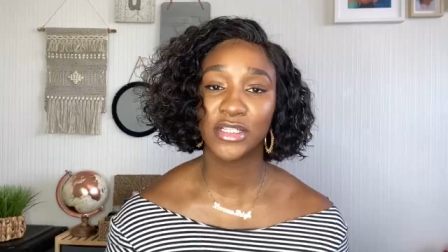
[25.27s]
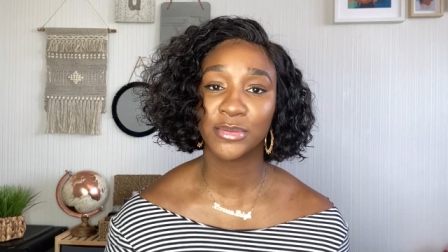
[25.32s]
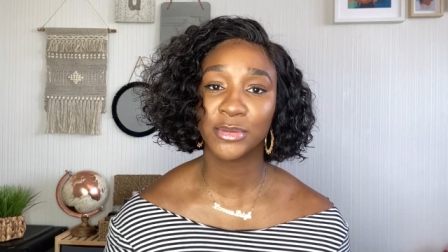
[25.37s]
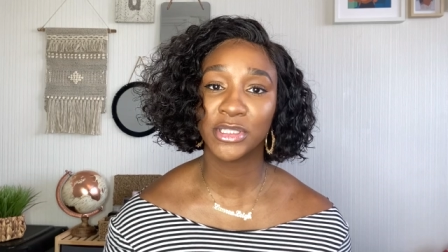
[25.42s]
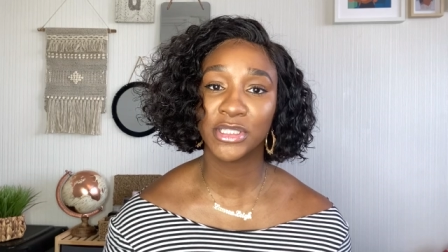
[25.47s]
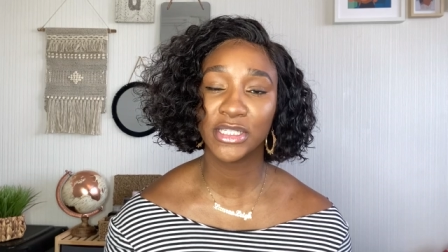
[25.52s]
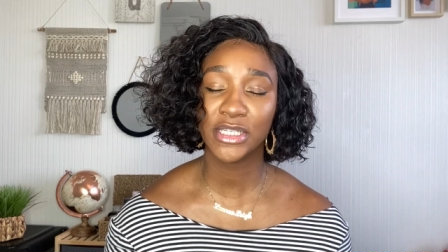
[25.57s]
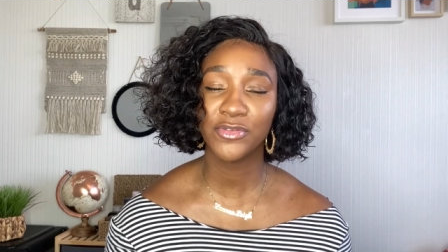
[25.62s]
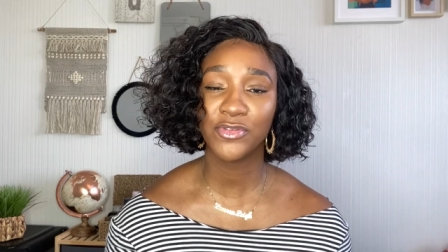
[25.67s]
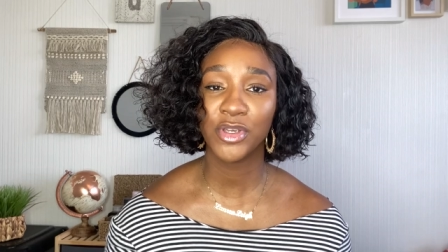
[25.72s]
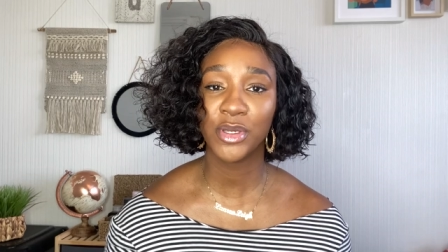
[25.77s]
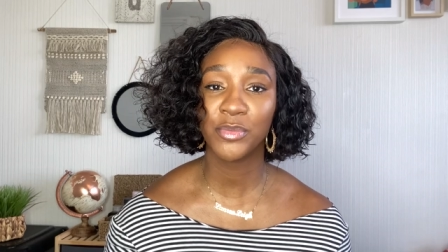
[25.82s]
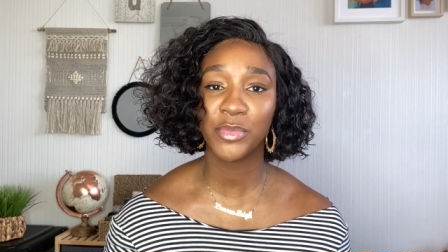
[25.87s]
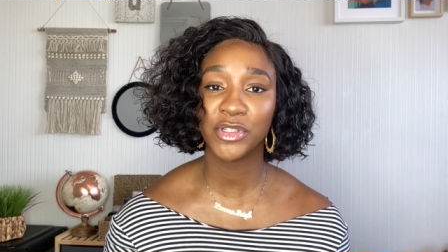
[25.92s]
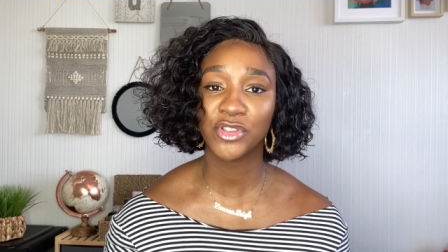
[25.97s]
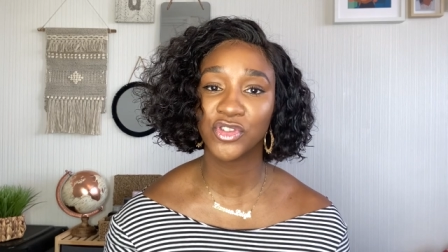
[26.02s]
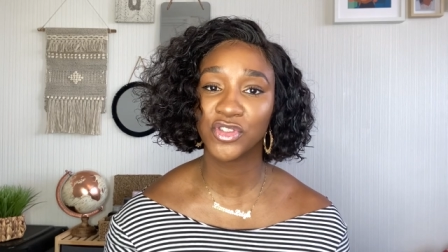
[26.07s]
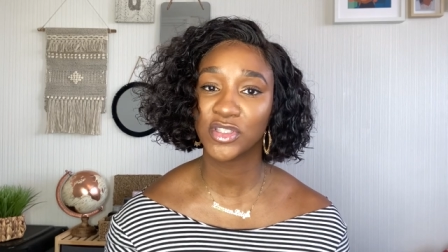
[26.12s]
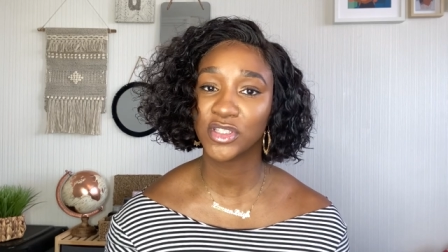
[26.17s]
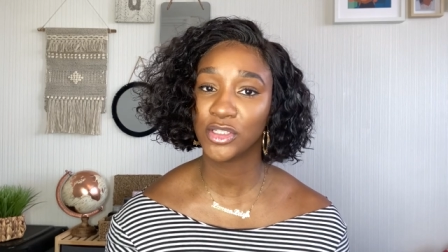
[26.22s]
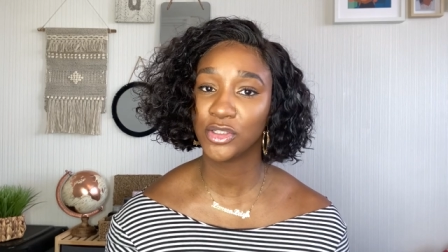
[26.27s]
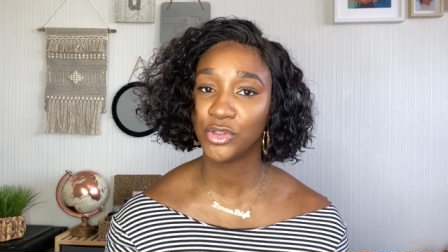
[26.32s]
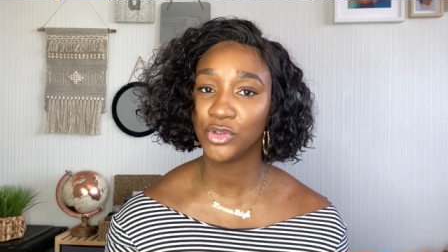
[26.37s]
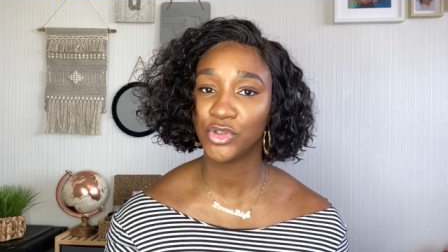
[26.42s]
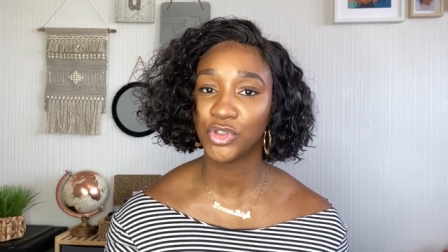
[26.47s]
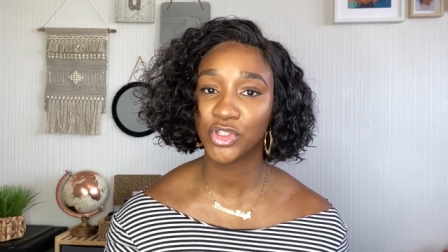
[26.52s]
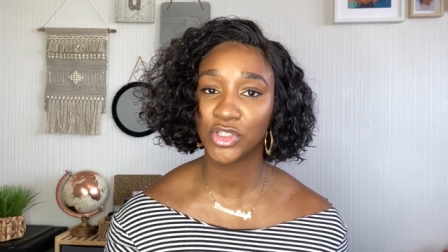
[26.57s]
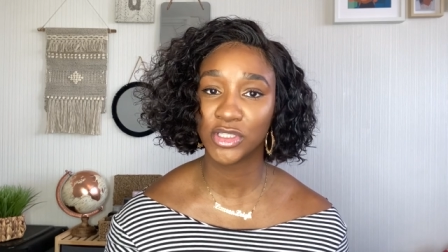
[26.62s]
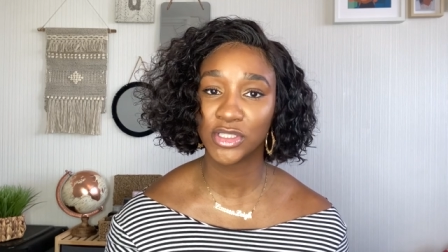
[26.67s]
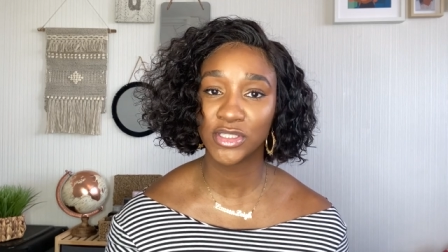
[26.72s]
I'm going to give you a bunch of
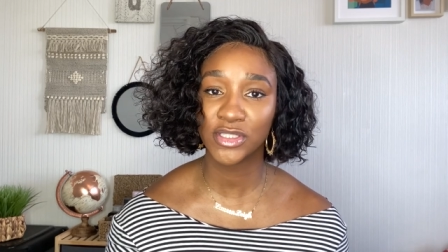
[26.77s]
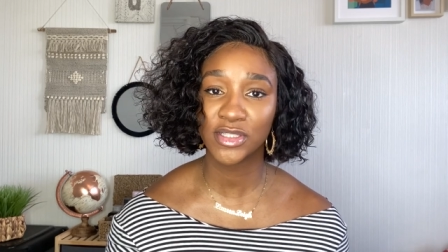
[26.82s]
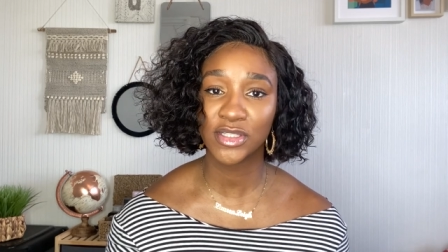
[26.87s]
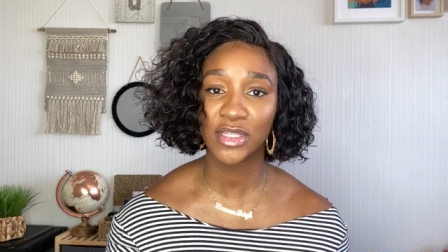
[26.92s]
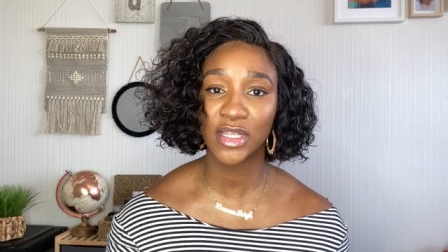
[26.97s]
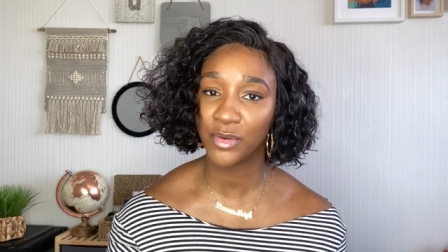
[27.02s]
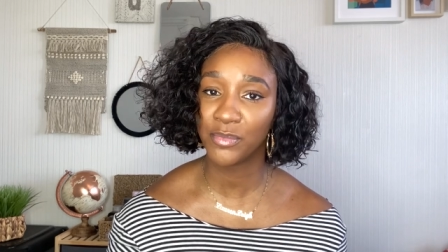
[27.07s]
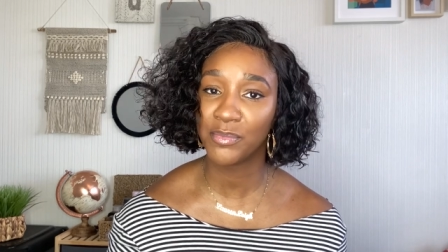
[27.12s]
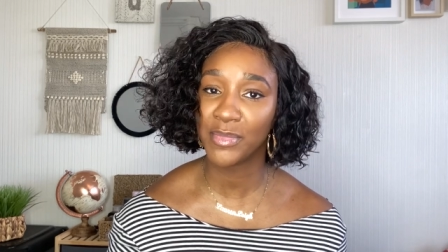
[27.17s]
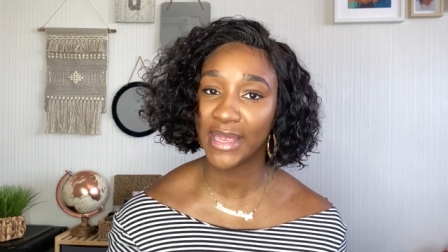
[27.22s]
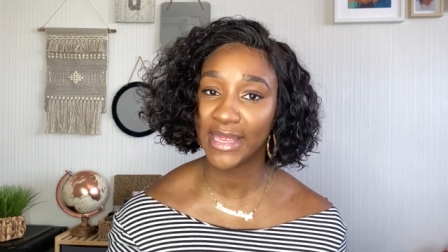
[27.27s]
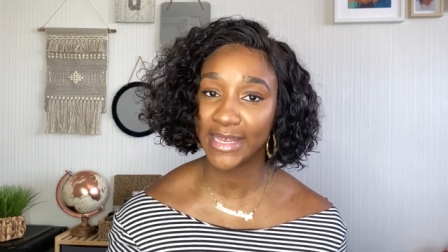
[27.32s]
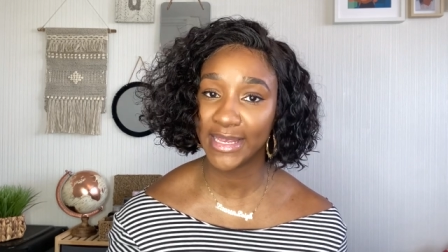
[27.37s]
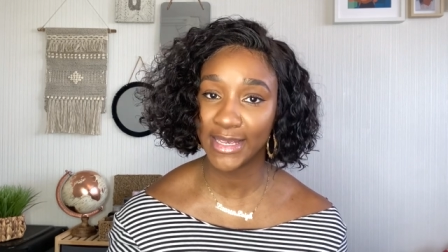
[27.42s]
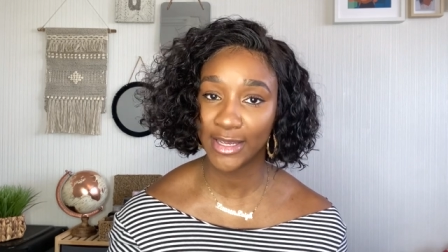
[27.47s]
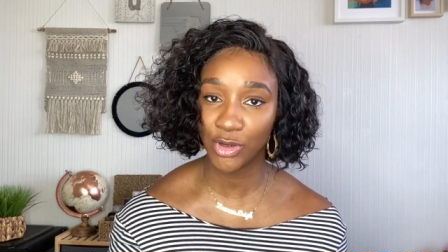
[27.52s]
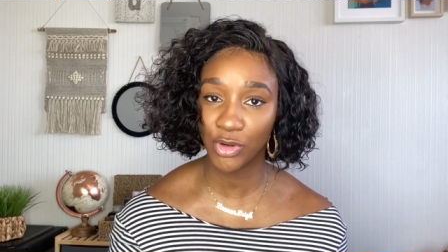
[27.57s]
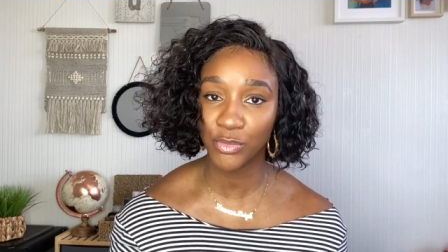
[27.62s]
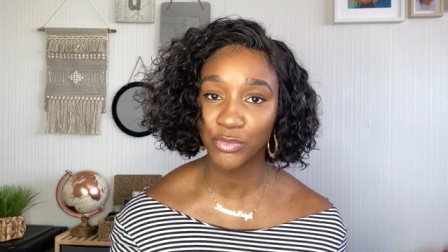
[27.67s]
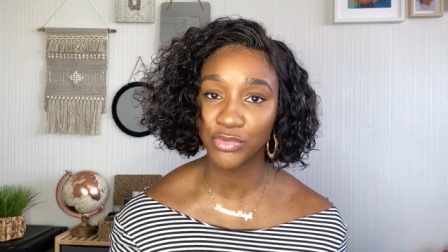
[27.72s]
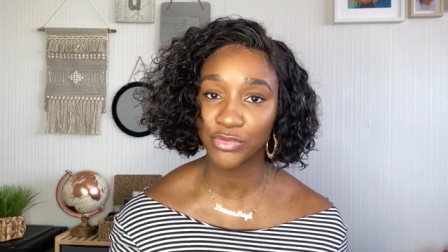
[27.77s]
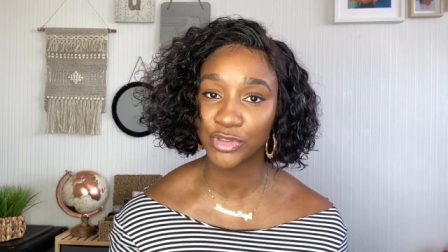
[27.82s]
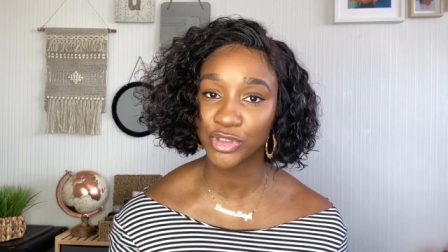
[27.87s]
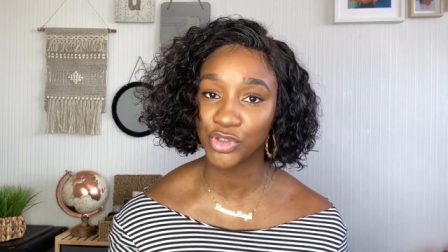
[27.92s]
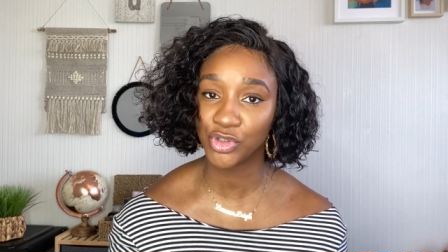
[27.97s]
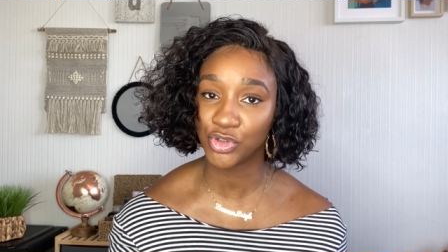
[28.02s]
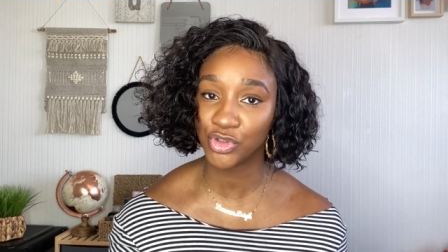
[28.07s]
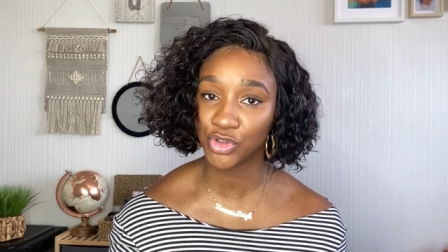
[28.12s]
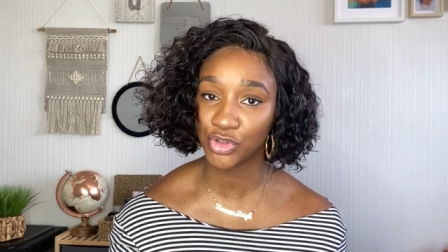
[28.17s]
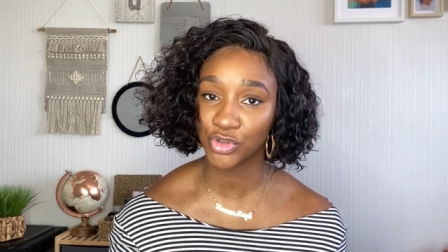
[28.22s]
solutions that may help
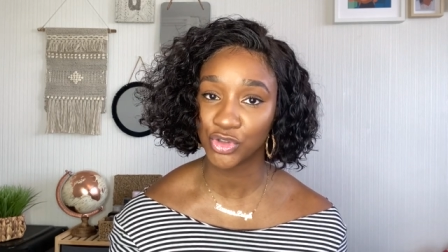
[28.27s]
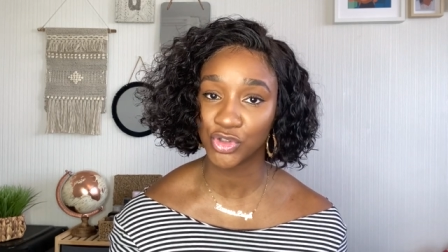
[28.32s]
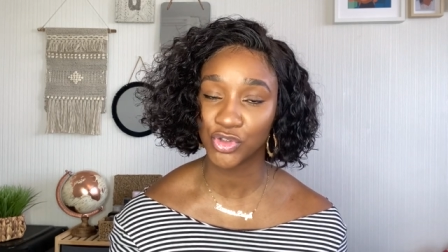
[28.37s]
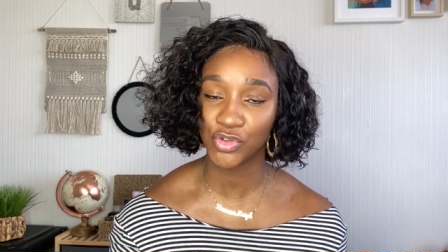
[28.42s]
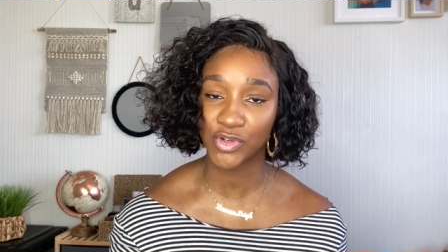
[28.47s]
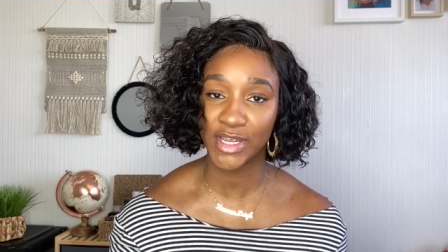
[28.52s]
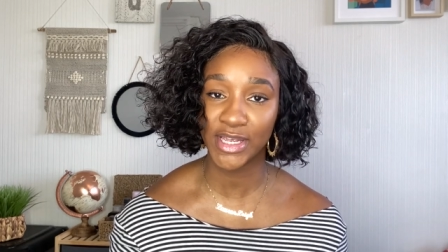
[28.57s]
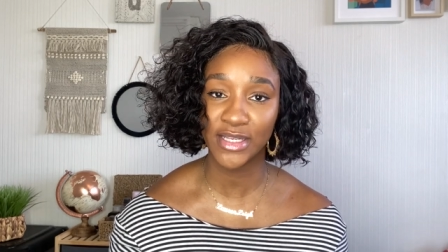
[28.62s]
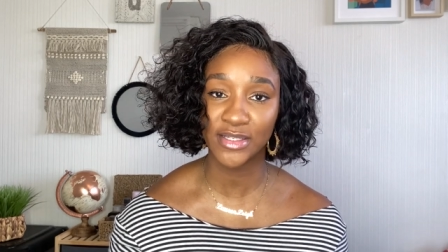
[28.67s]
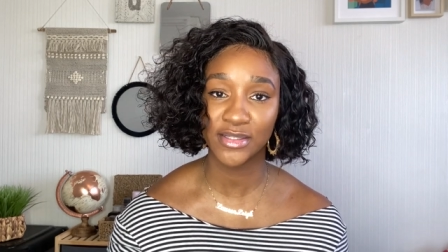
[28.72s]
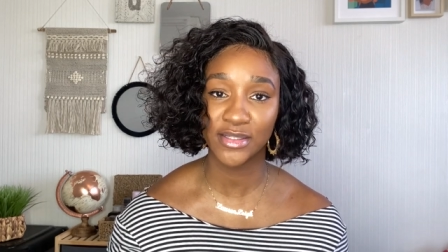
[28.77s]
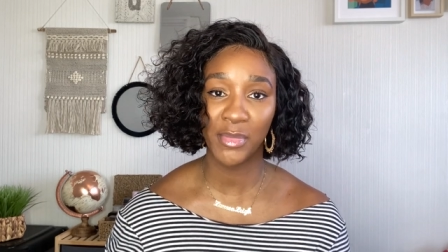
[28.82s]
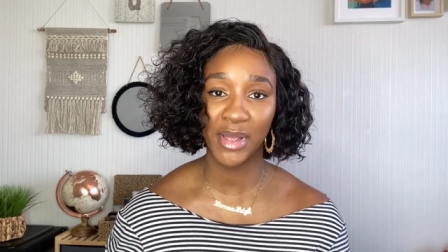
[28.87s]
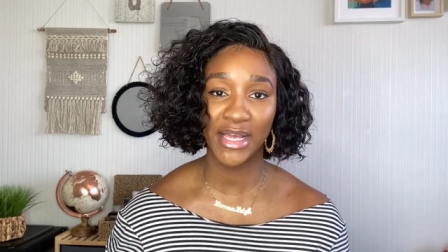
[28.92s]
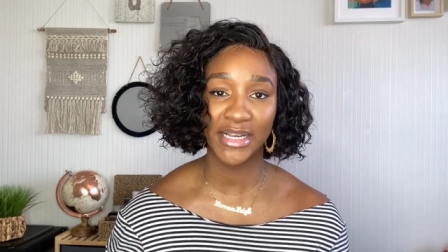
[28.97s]
reduce your stress,